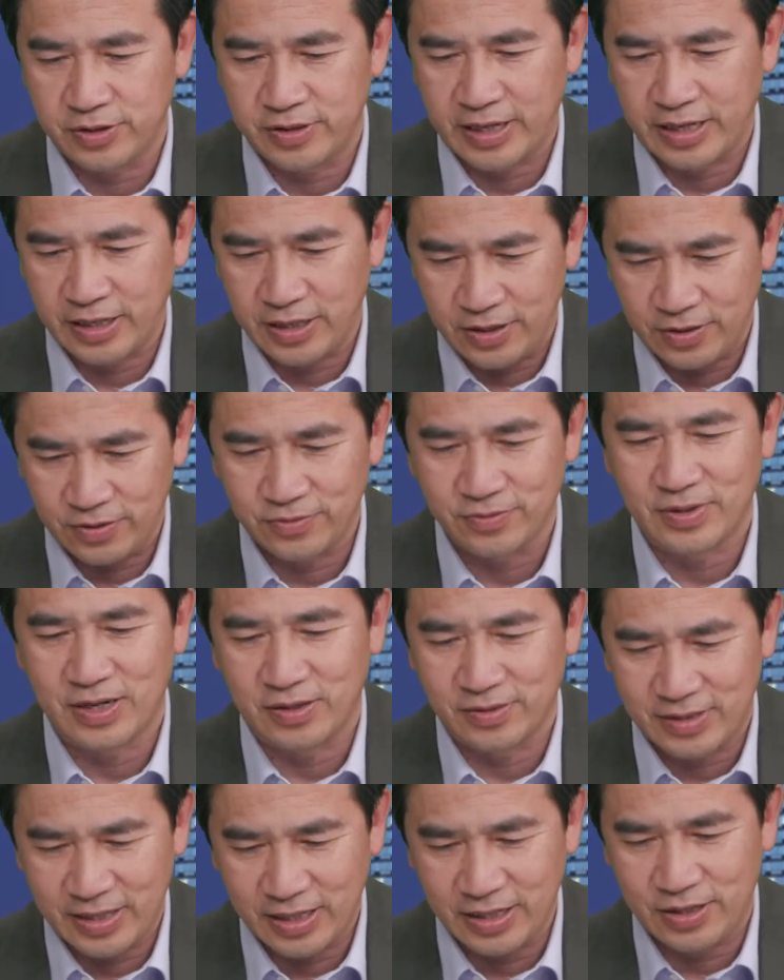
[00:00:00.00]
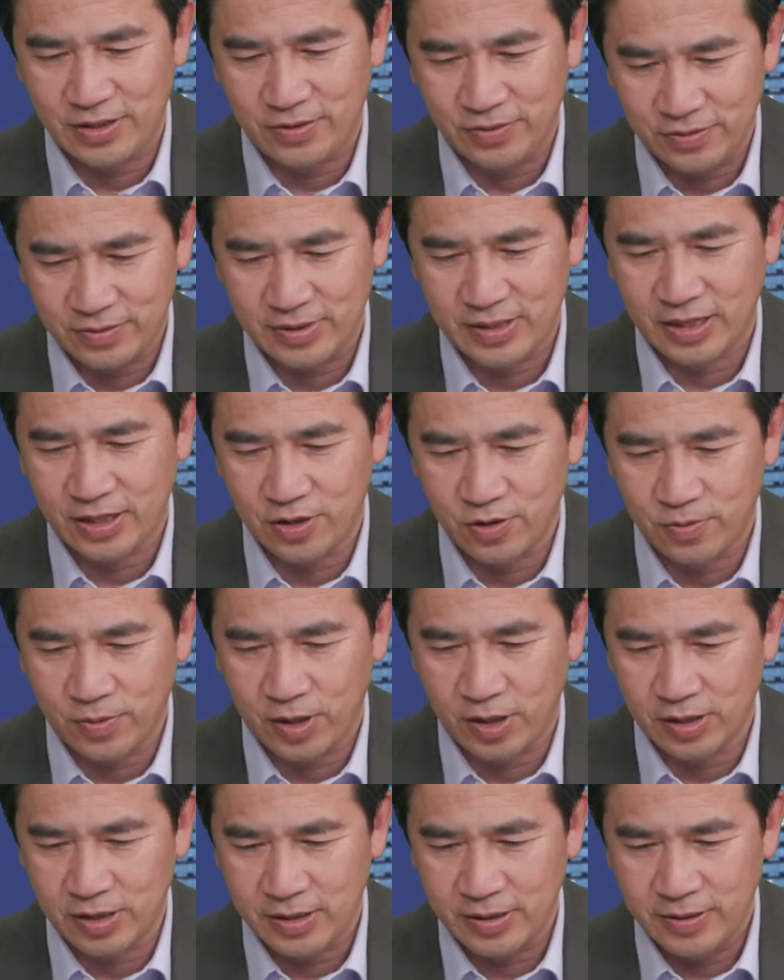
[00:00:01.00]
Thank you. Wow, thank you. Thank you,
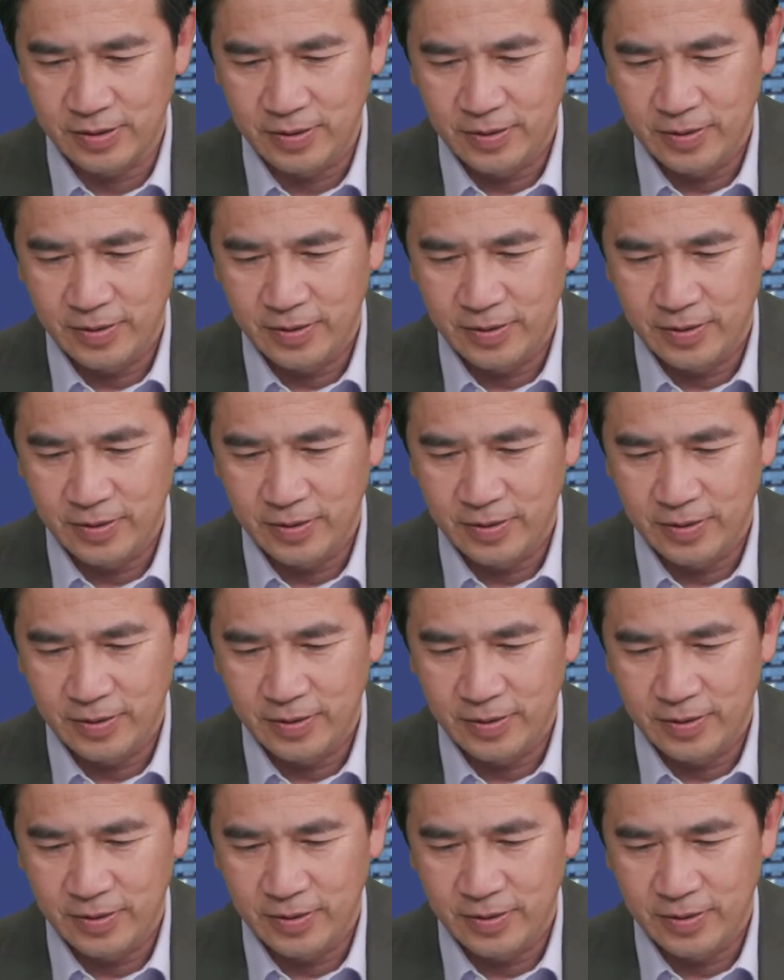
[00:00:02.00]
Mark.